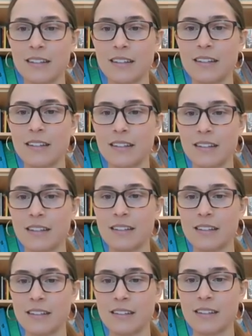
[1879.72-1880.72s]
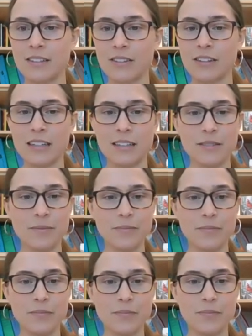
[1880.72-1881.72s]

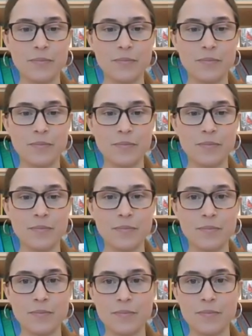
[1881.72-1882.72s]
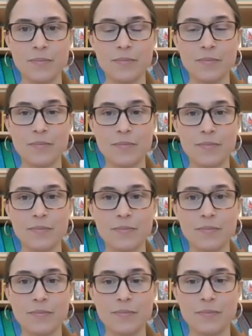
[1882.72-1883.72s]

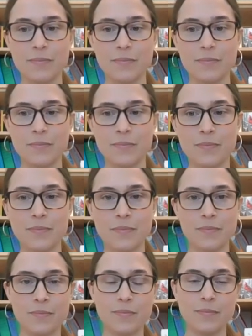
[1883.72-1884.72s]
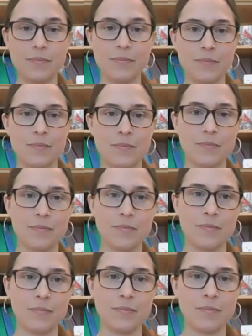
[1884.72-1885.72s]

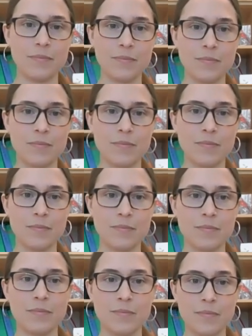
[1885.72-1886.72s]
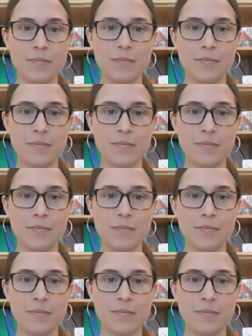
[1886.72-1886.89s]
The person shown says nothing.